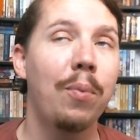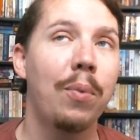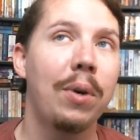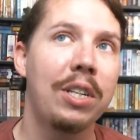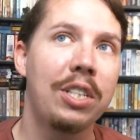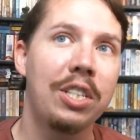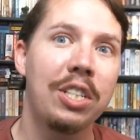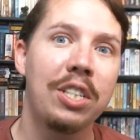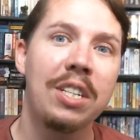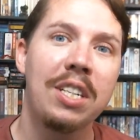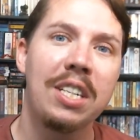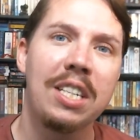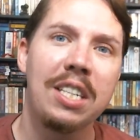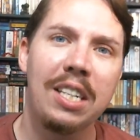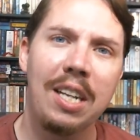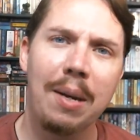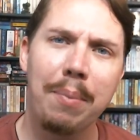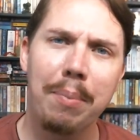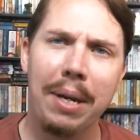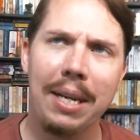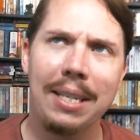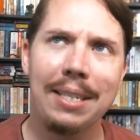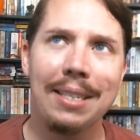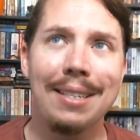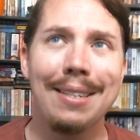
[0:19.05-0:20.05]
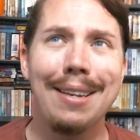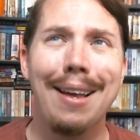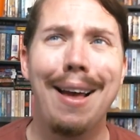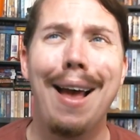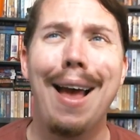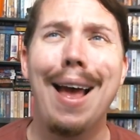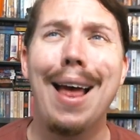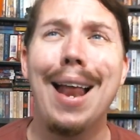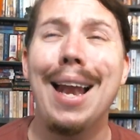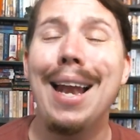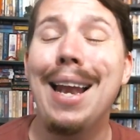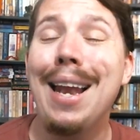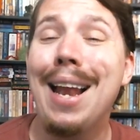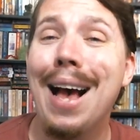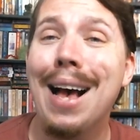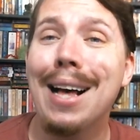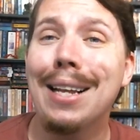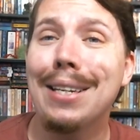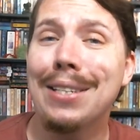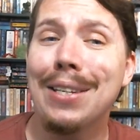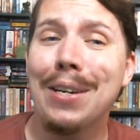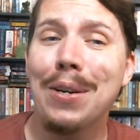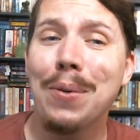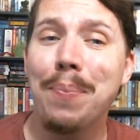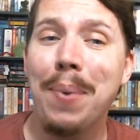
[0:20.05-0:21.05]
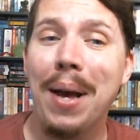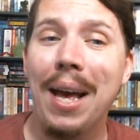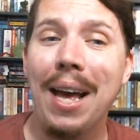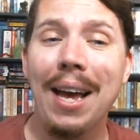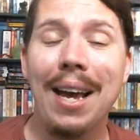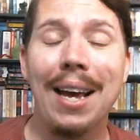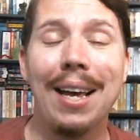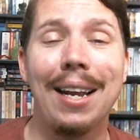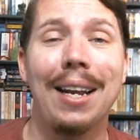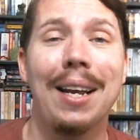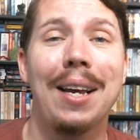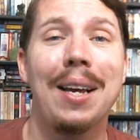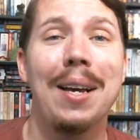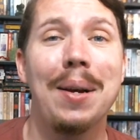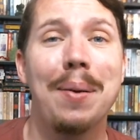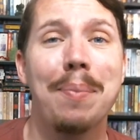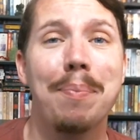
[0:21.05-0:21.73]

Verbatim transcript: which some places, not so bad.